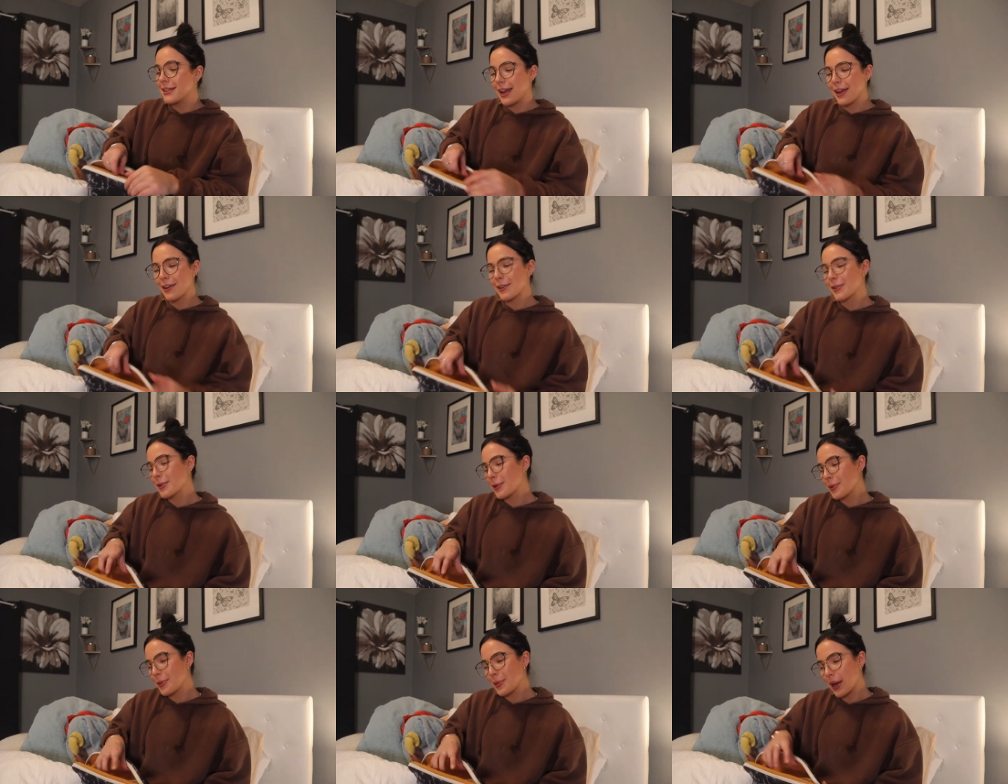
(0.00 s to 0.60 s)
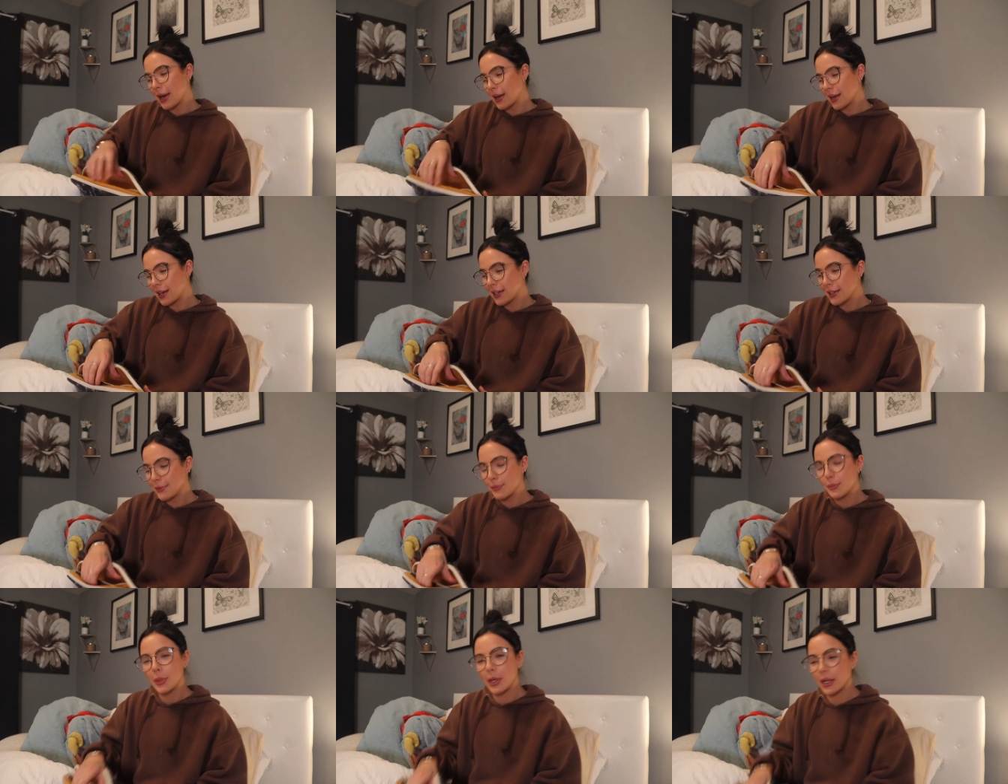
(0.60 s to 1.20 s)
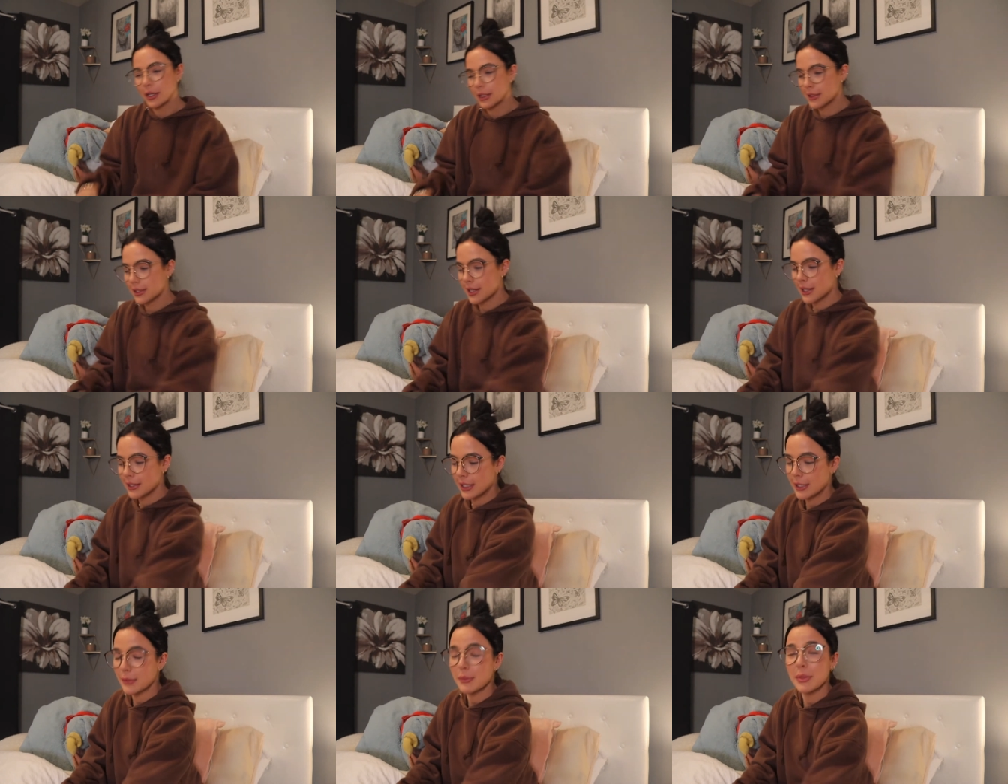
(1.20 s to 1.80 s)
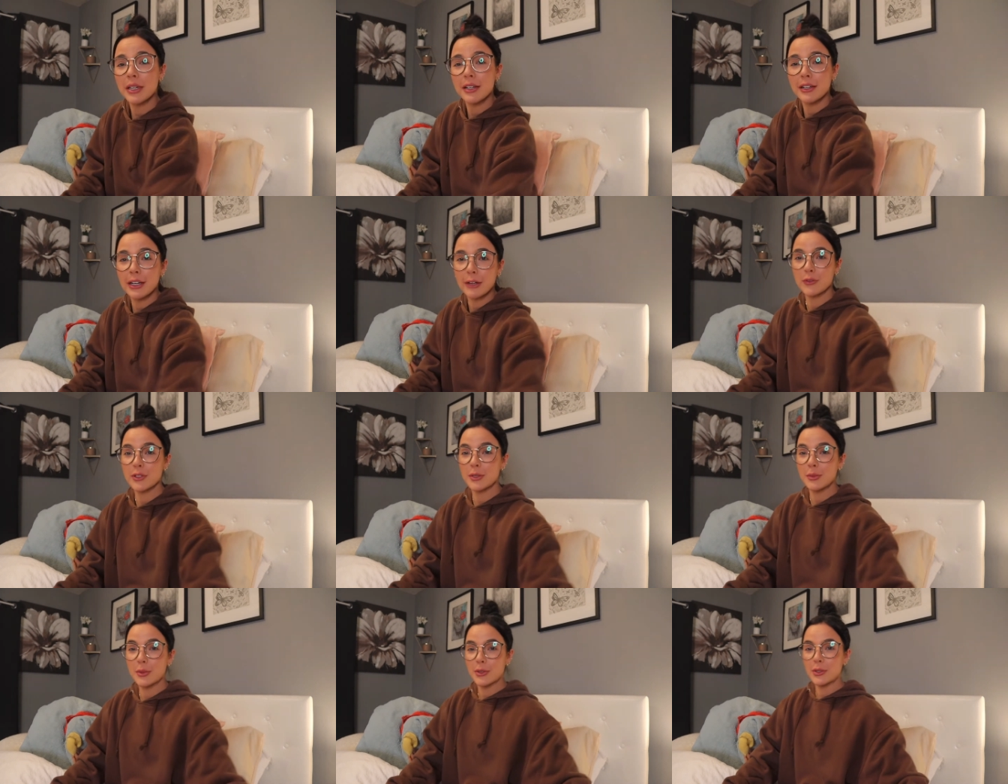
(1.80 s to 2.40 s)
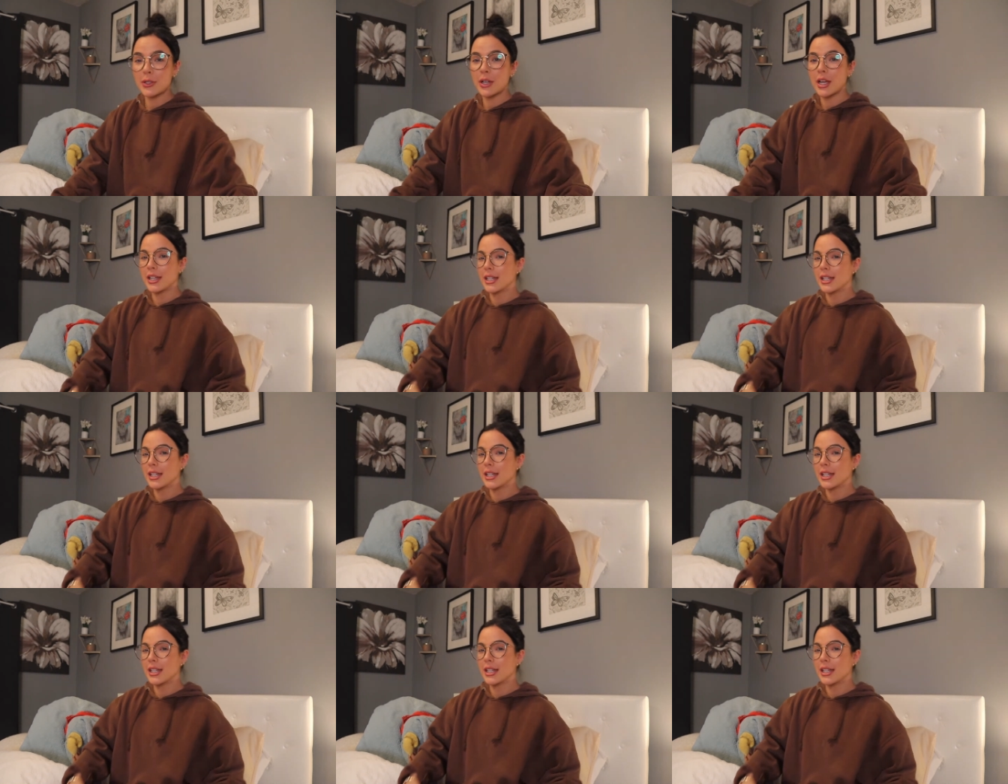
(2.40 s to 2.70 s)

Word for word: I don't know why, but I like being comfortable.